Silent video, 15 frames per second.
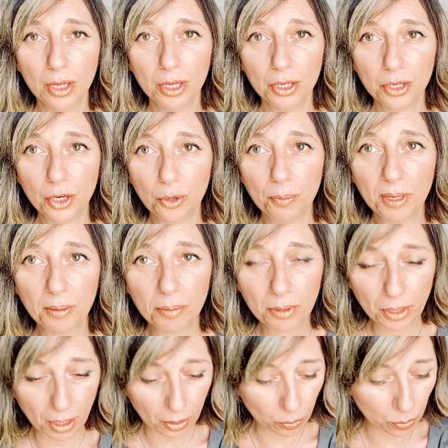People
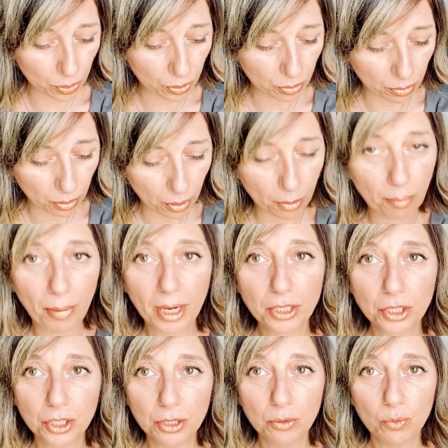that I wouldn't
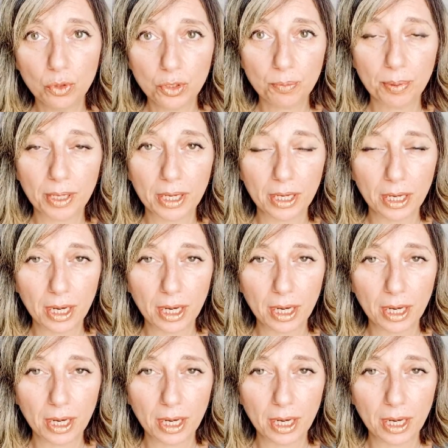imagine would be,